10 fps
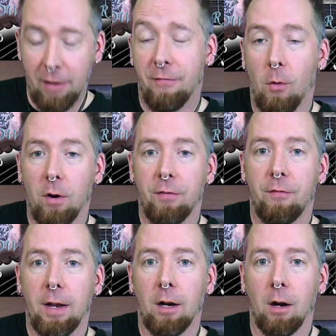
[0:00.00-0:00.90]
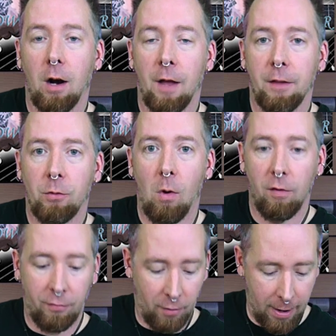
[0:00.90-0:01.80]
my fourth finger on the
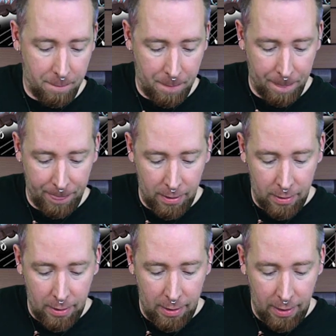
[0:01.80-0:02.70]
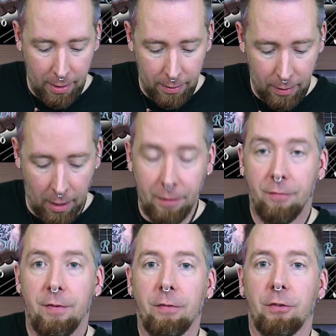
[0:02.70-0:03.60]
12th fret on the
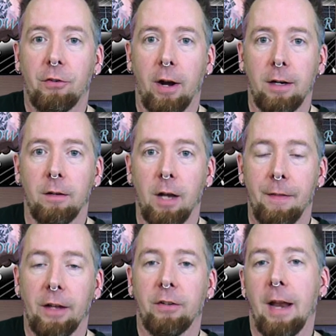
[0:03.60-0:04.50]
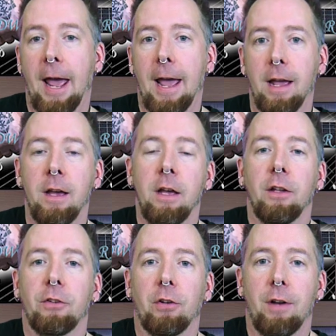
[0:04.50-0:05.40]
5th string, and that's an A.
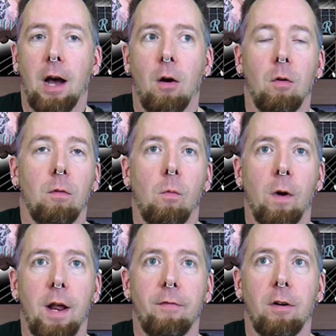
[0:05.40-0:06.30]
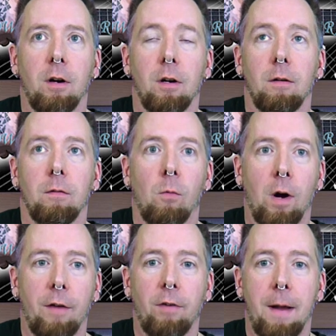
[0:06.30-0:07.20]
So now wherever
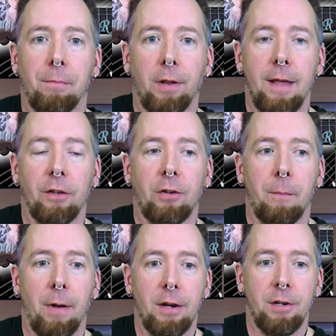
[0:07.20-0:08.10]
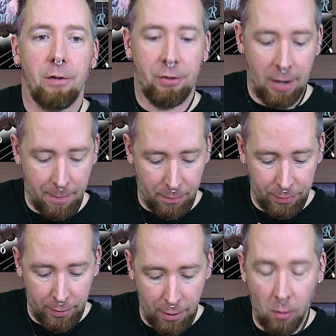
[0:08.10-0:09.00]
I play this arpeggio shape,
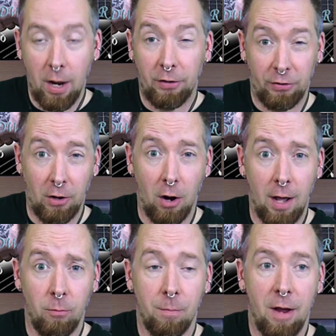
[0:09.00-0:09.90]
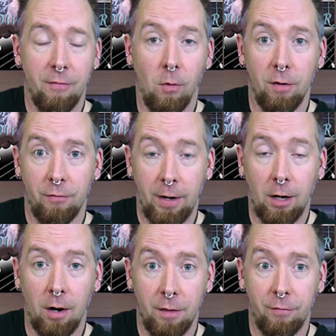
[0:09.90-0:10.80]
the note I start on with my fourth
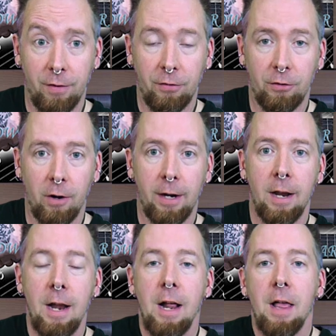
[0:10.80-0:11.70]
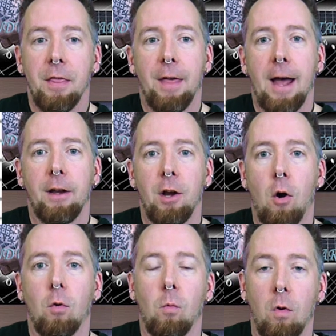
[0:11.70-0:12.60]
finger on the 5th string, that
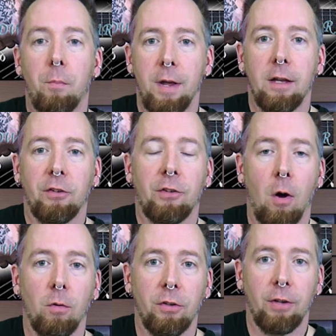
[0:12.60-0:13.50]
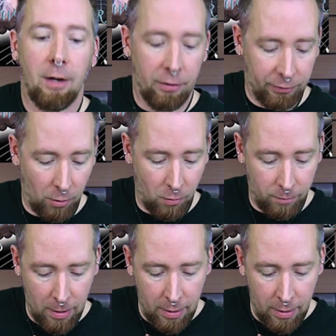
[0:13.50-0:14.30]
note will be its tone center. So